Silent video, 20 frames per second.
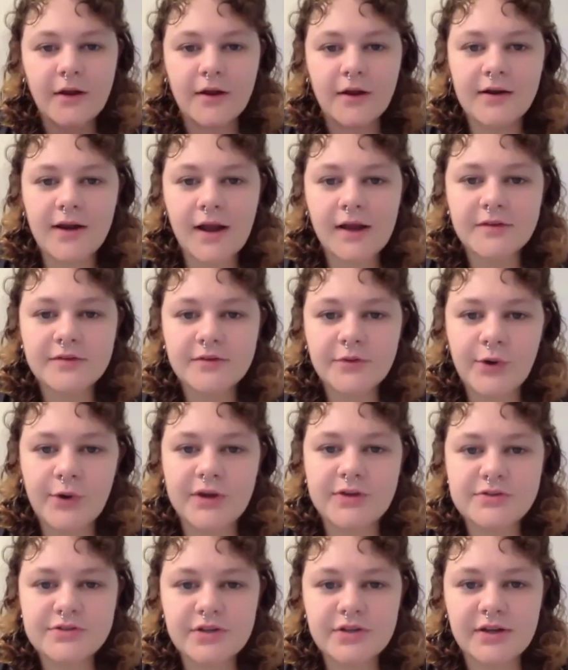Our next
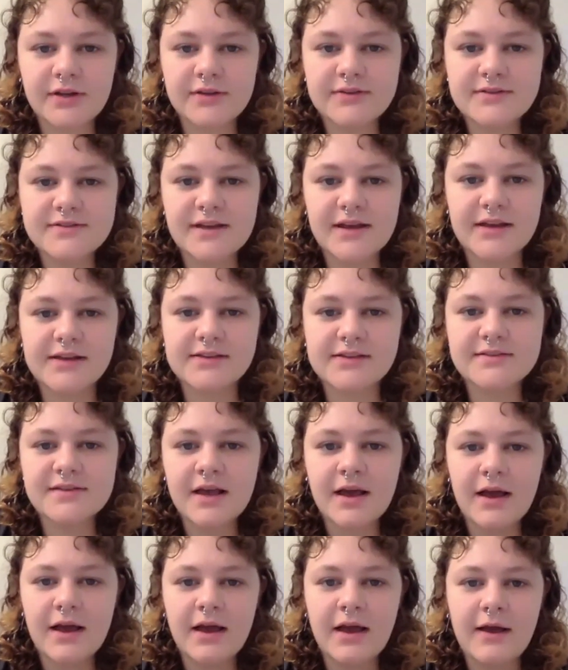question says,
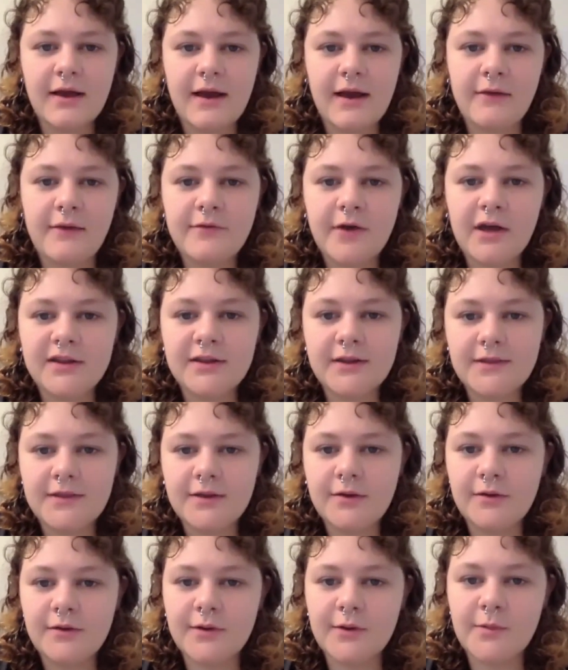I felt that the
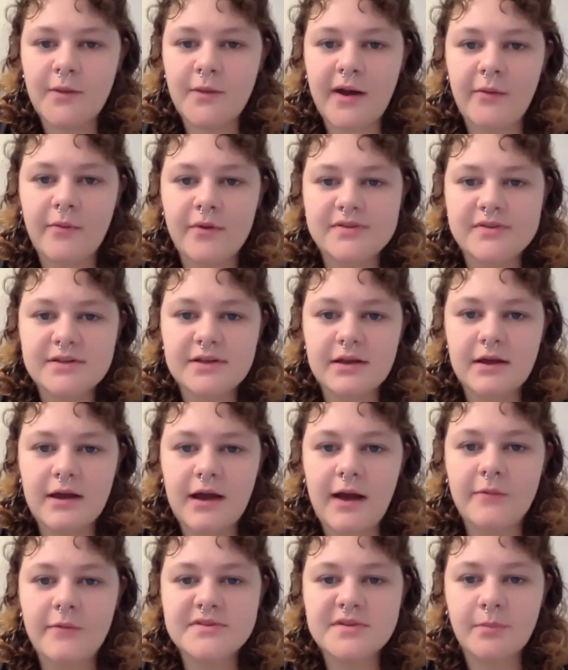group I was
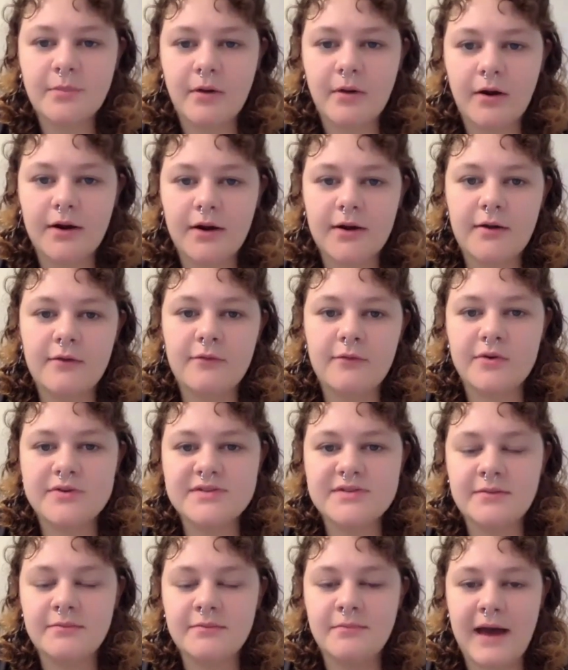a part of
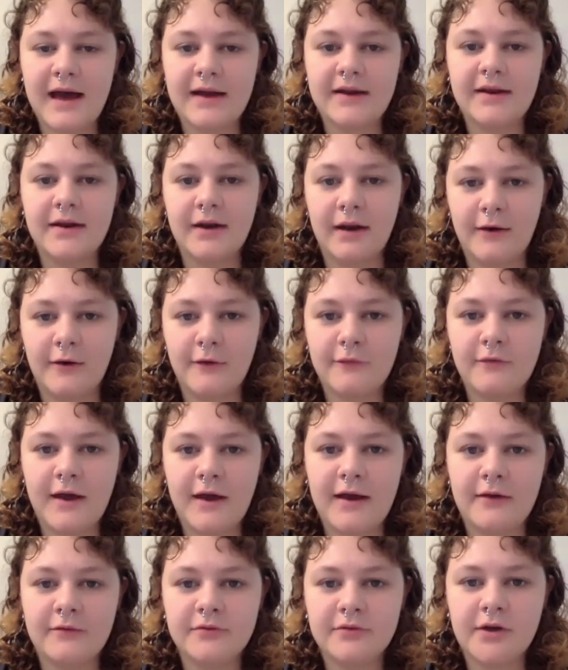wasn't bad enough
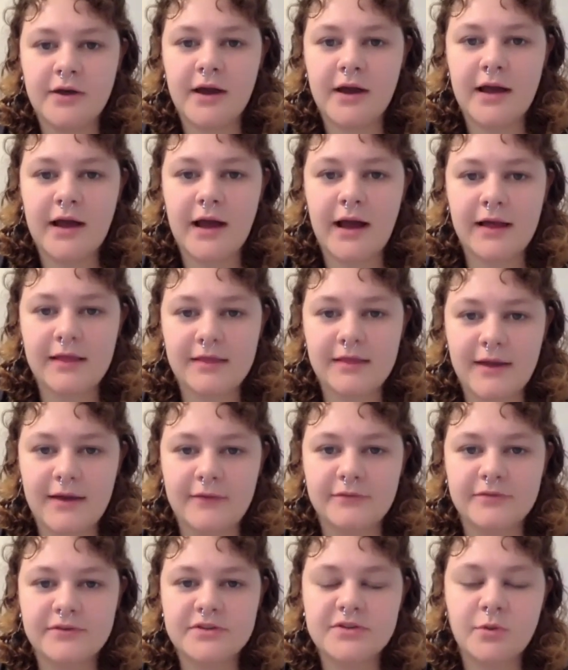after I
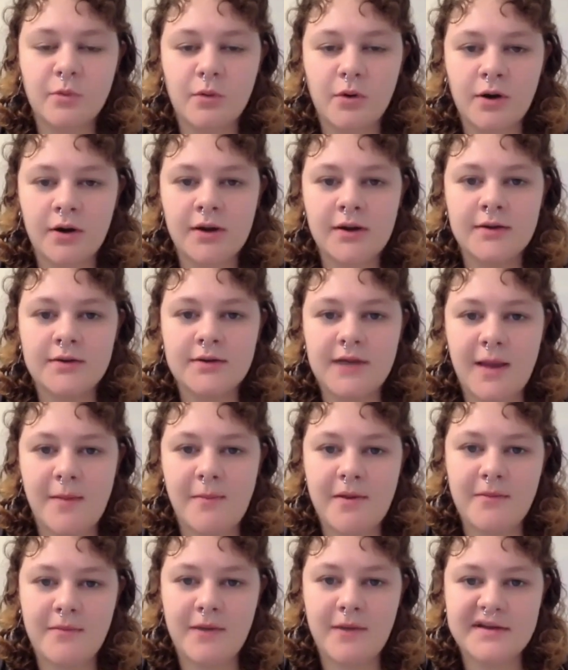left to warrant
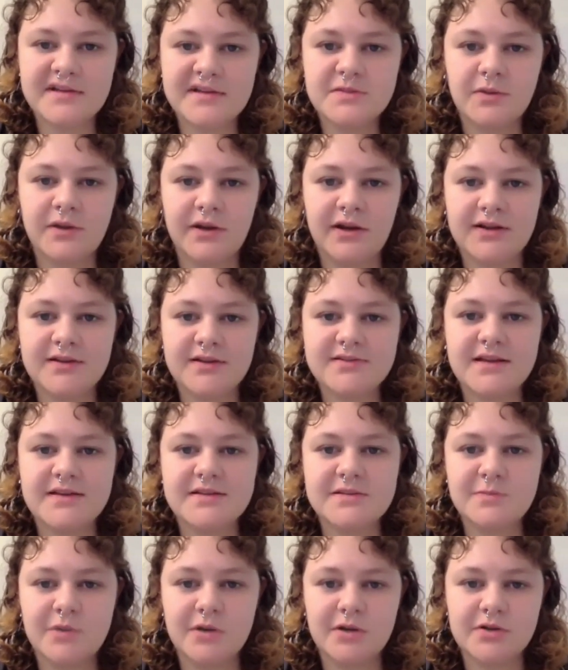naming my experience
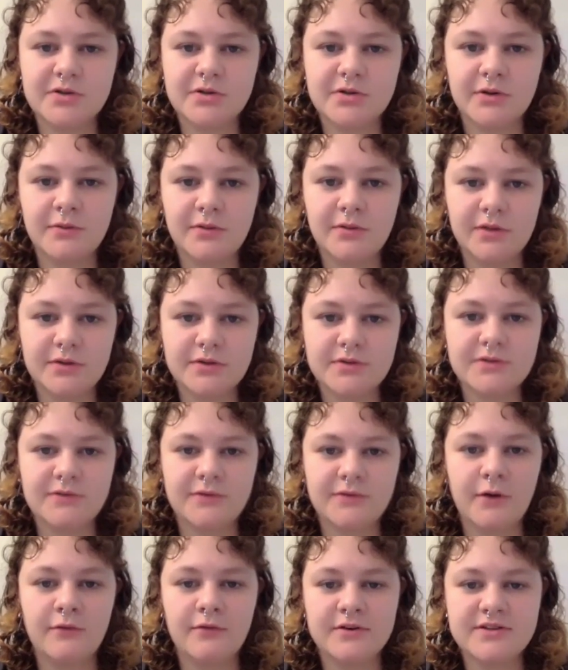as spiritual abuse
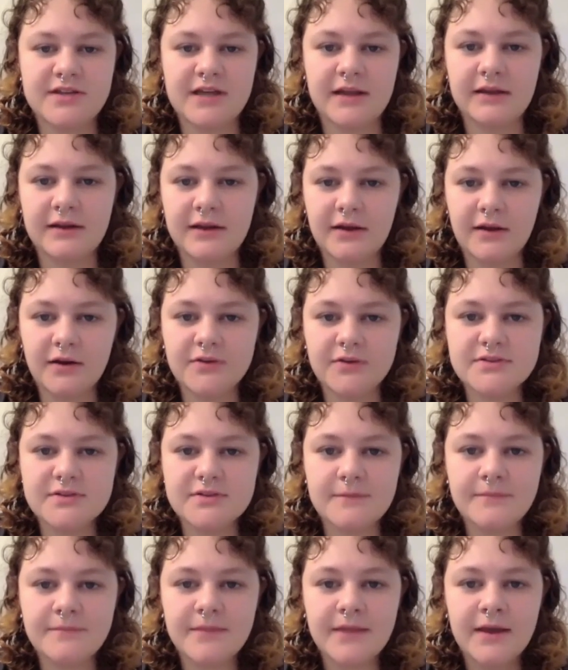for over 10 years.